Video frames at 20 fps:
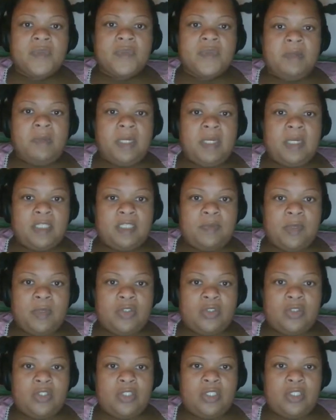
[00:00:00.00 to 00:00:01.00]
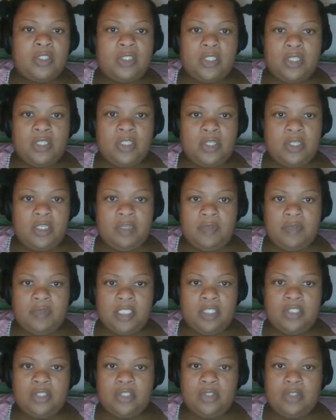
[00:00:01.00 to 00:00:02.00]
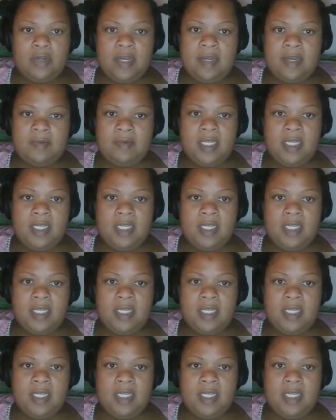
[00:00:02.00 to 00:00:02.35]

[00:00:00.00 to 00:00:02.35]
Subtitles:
might expose you to the security risks described